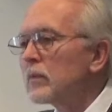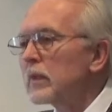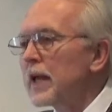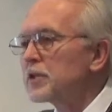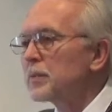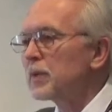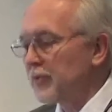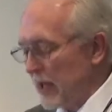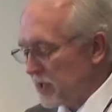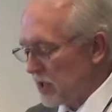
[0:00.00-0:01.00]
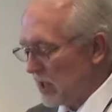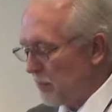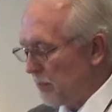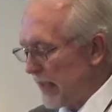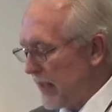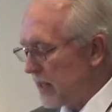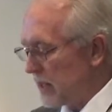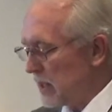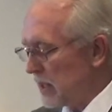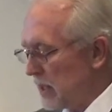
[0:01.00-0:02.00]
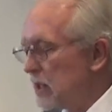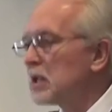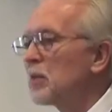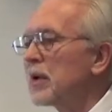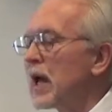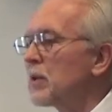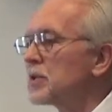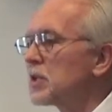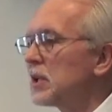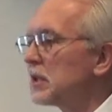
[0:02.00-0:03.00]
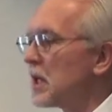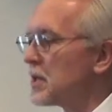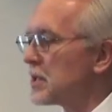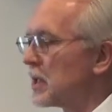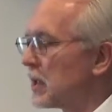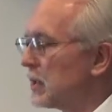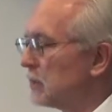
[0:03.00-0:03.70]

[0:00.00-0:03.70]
as a professing pagan than when I was an agnostic.